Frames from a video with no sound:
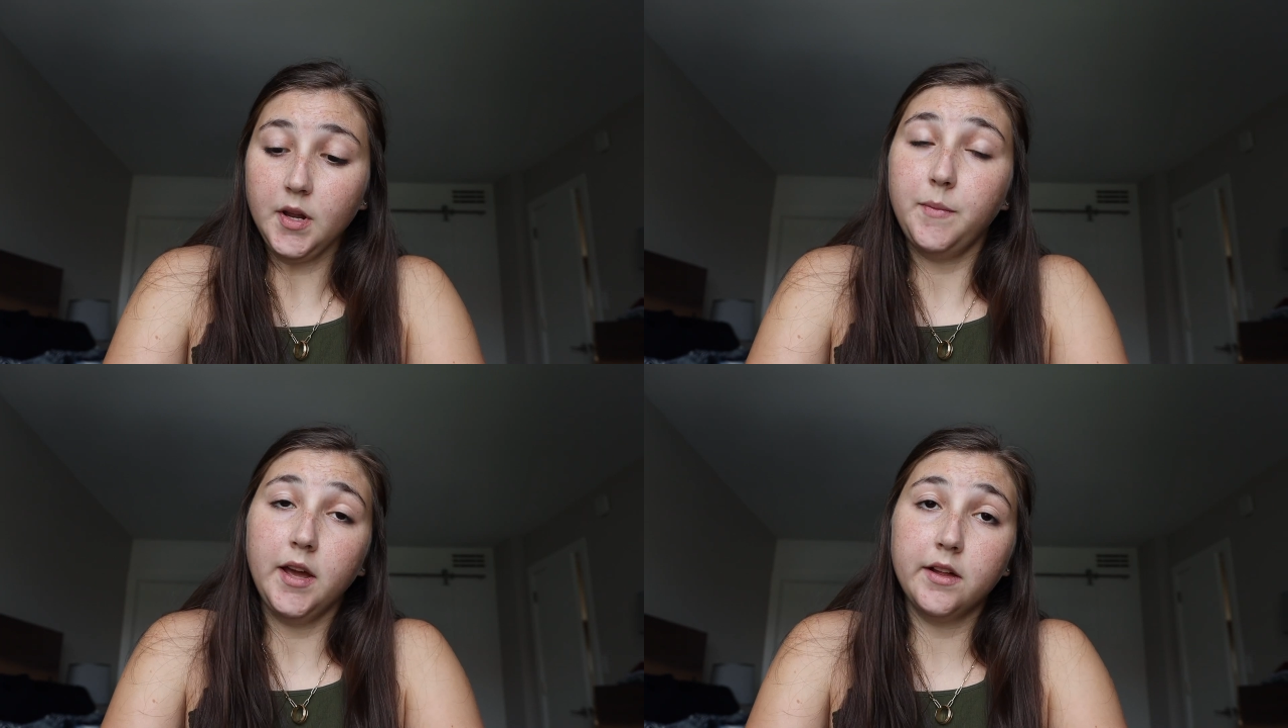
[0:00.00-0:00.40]

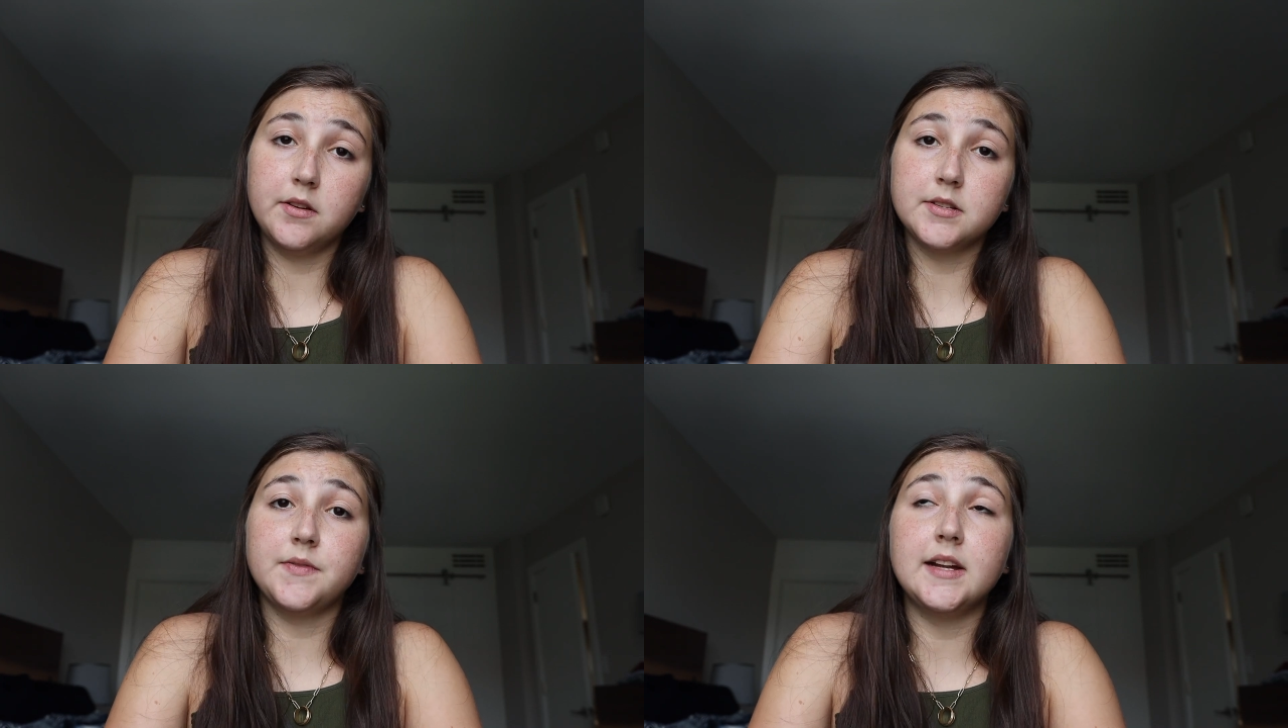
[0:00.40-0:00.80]
my
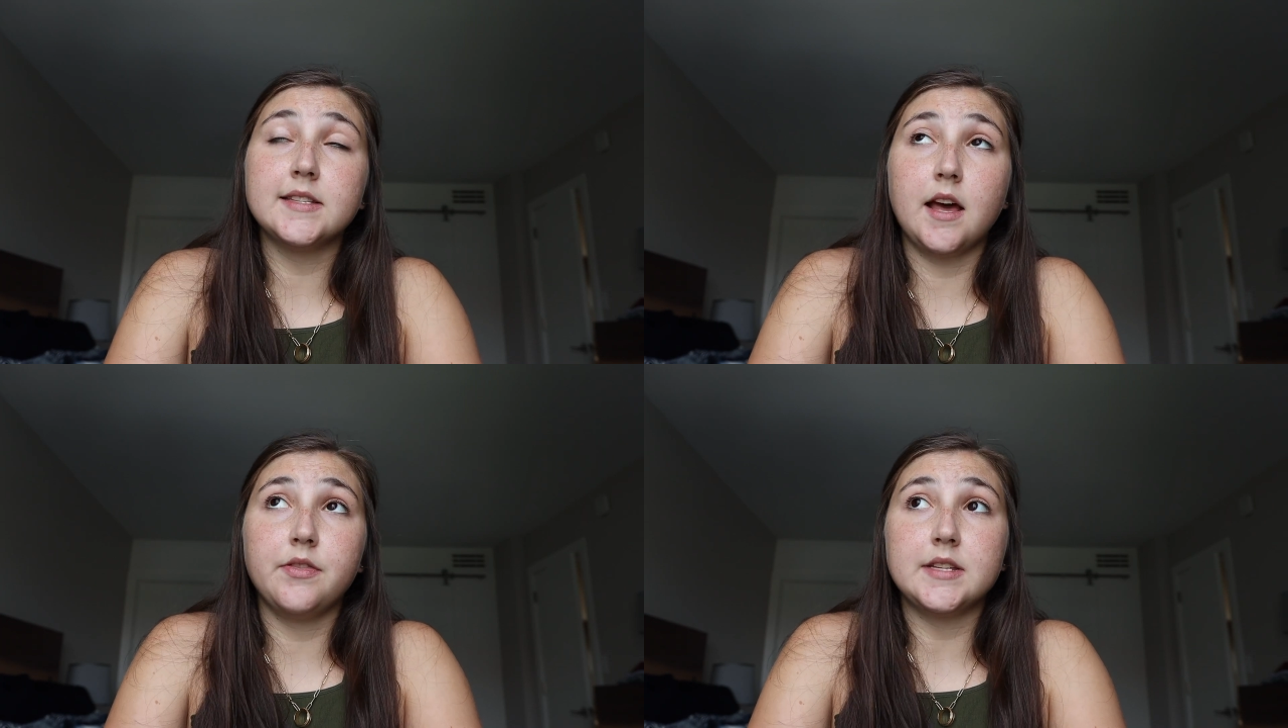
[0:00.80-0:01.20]
close
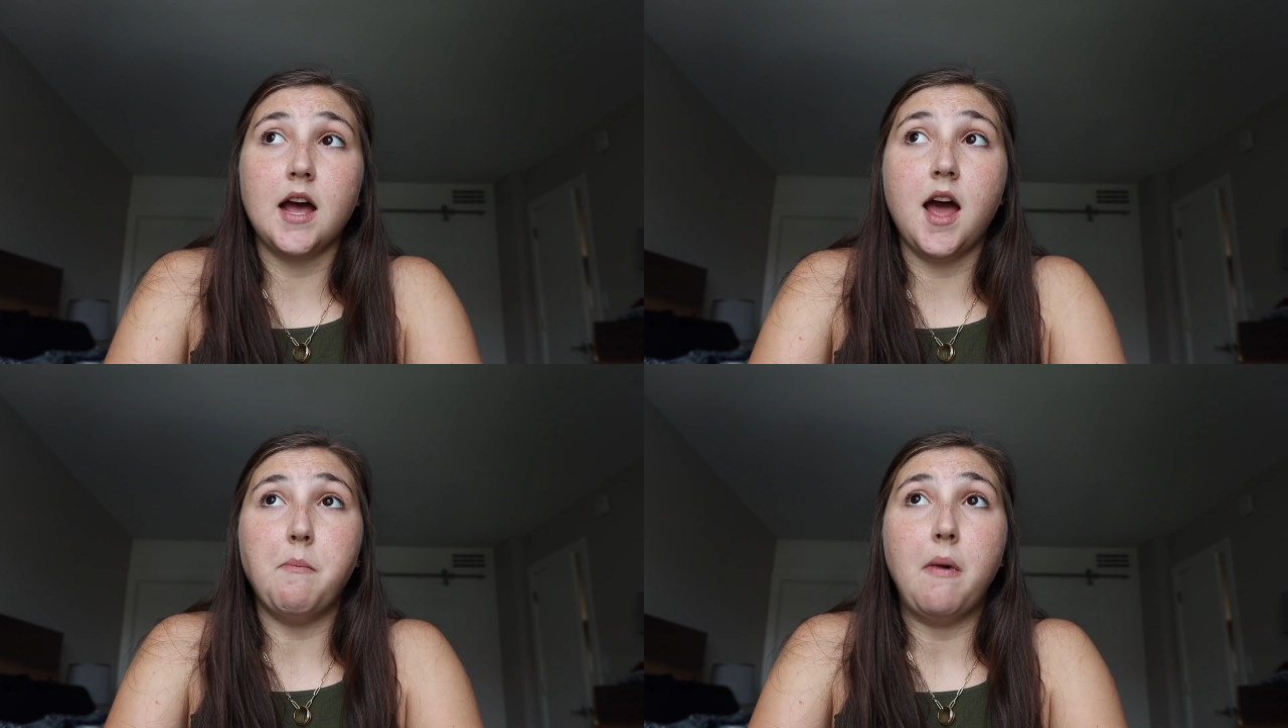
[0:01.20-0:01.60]
friends at the
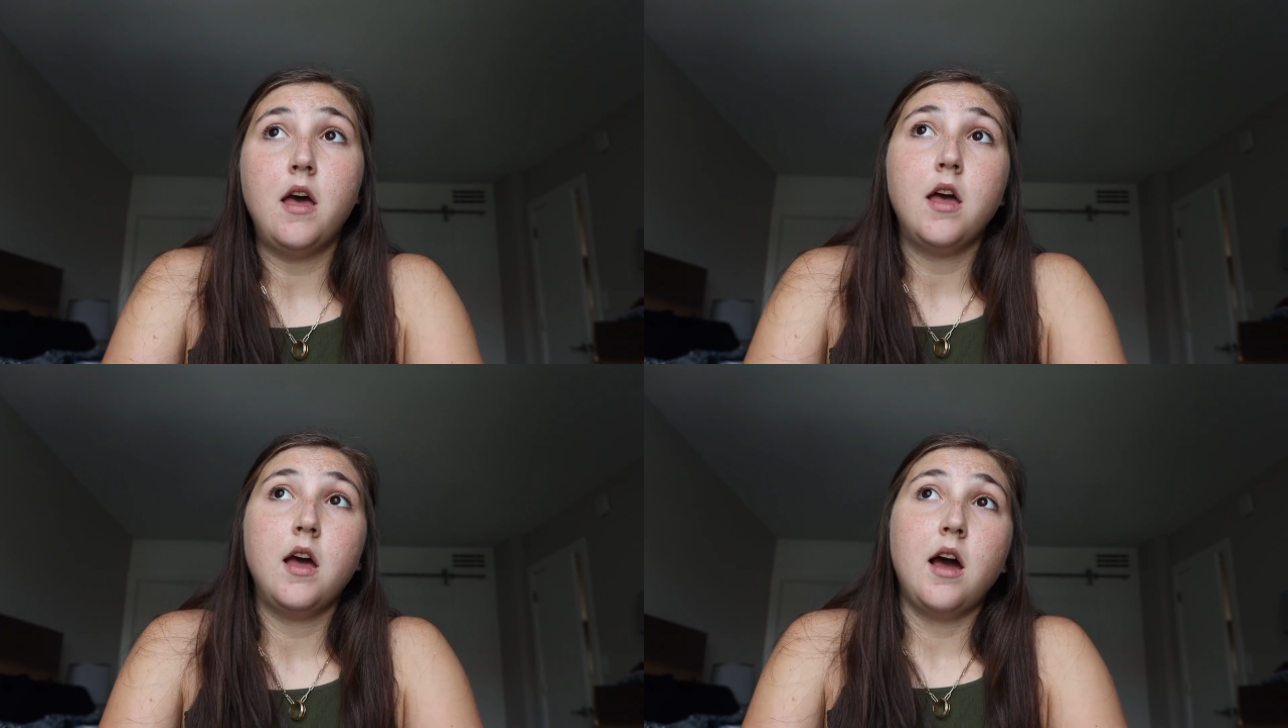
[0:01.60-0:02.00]
time,
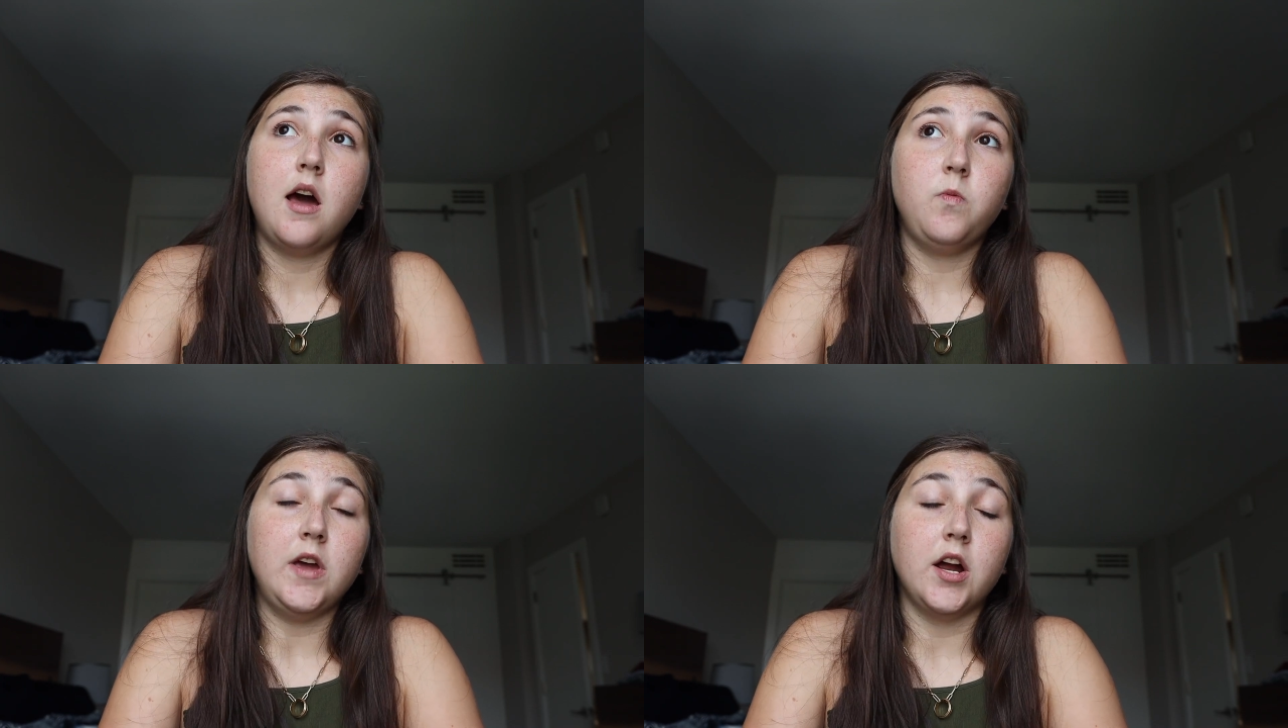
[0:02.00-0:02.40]

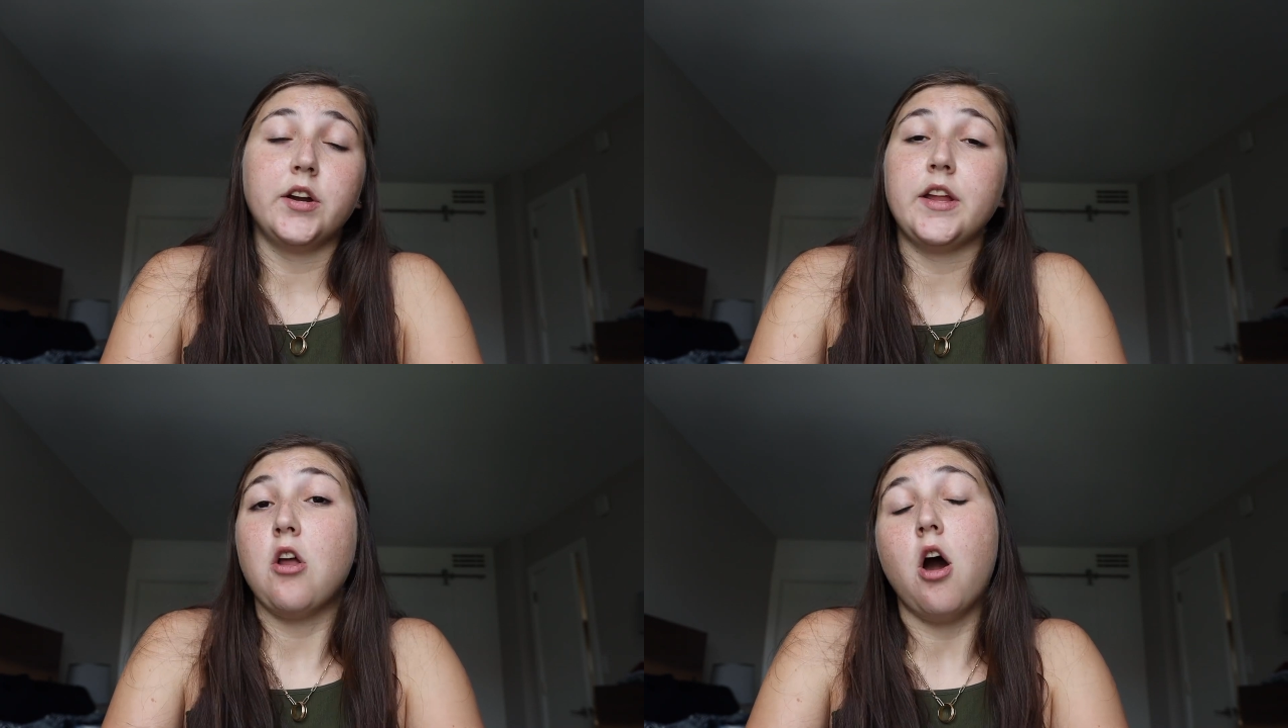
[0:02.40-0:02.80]
we
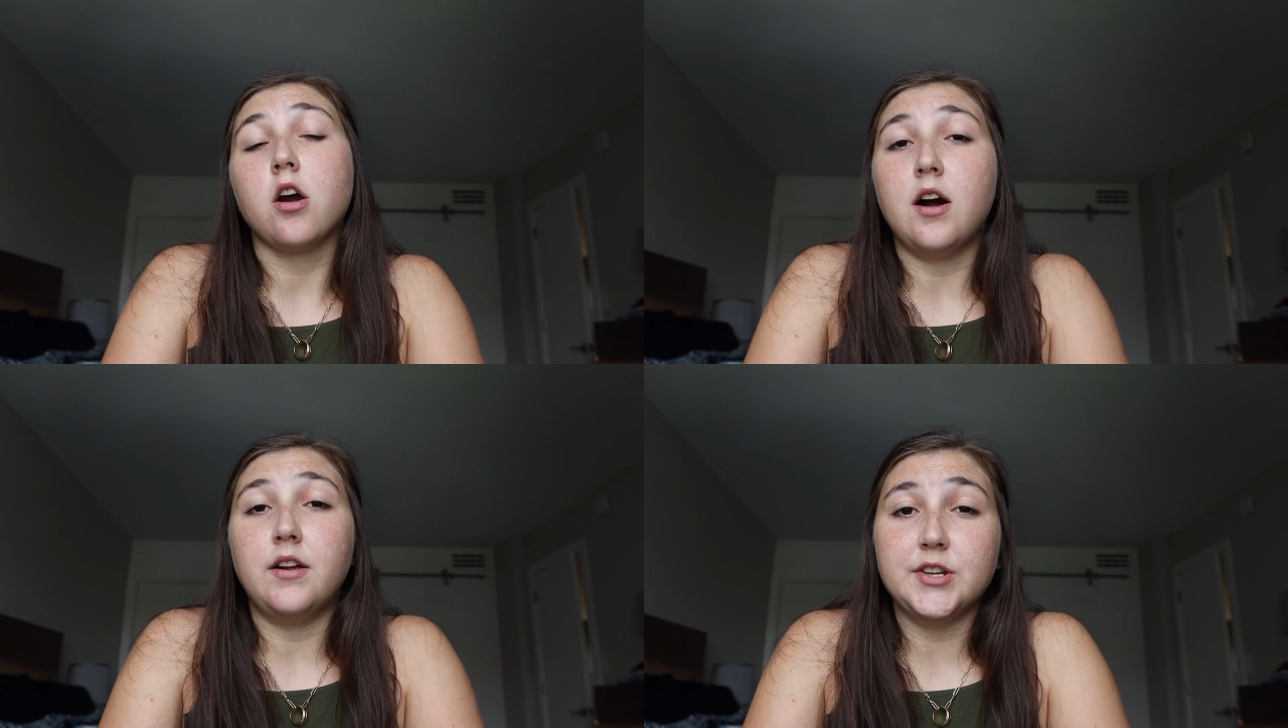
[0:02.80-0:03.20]
heard a
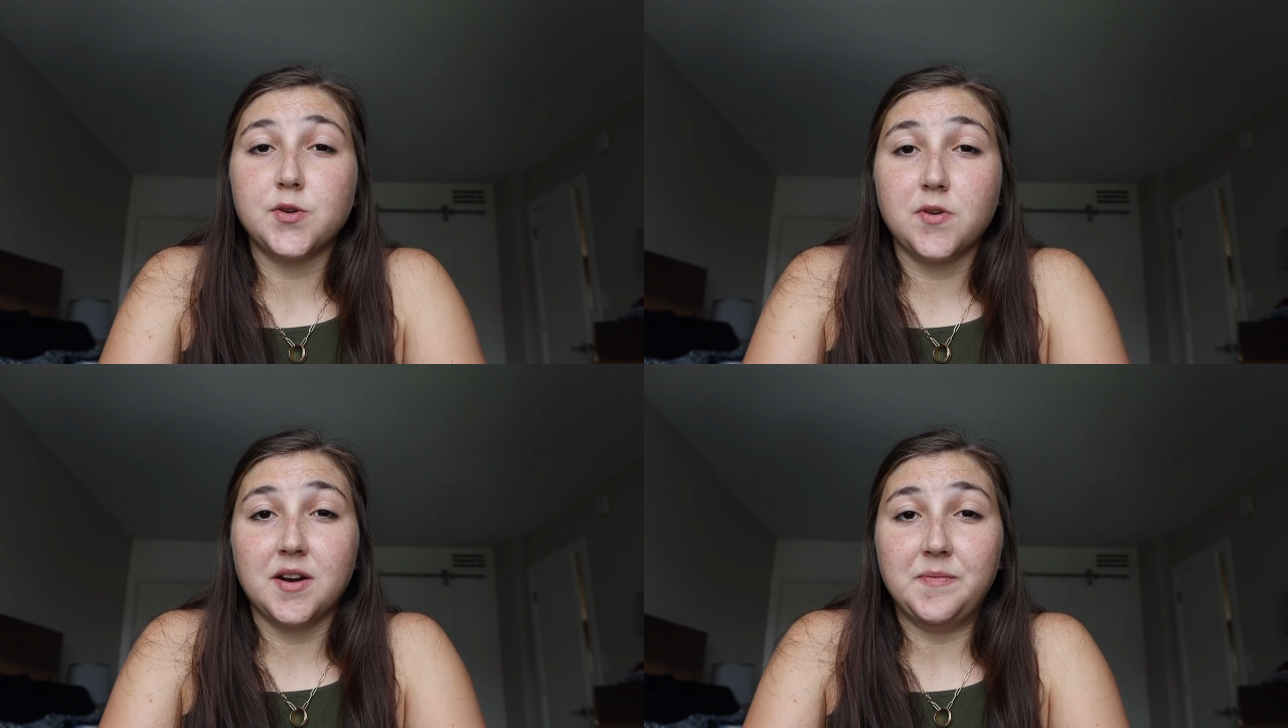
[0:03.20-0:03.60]
knock on the
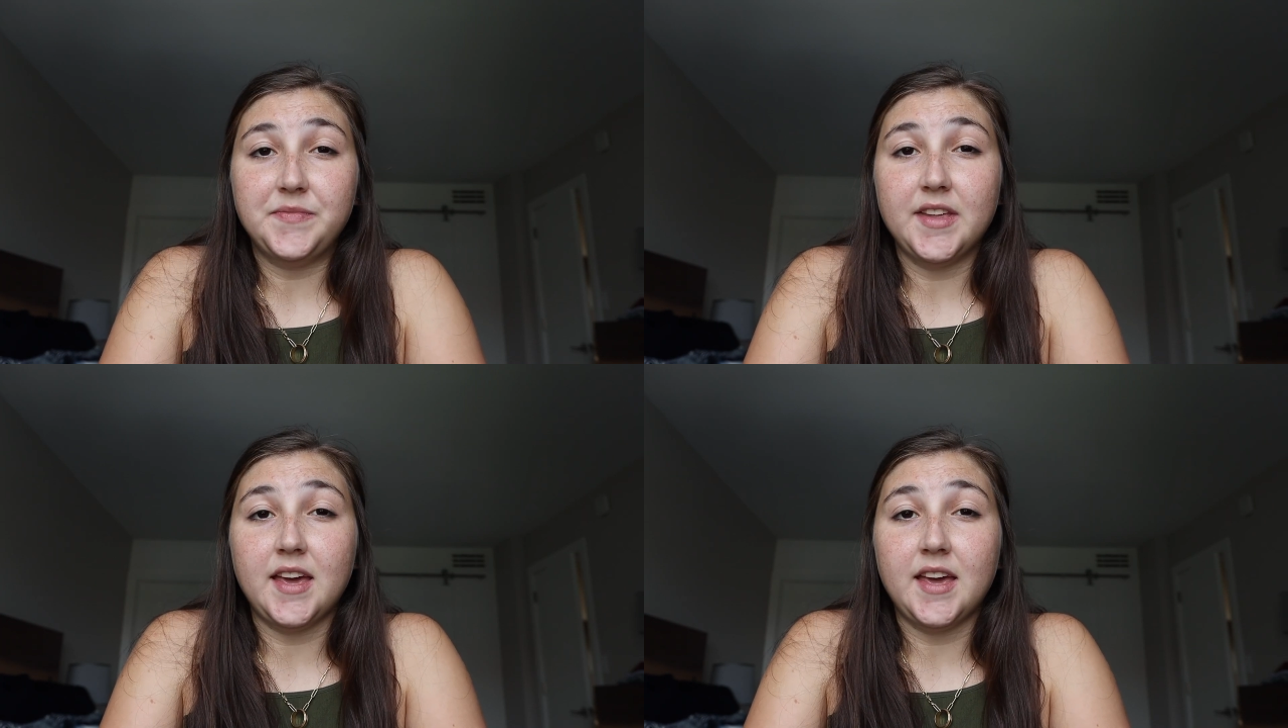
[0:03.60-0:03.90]
door,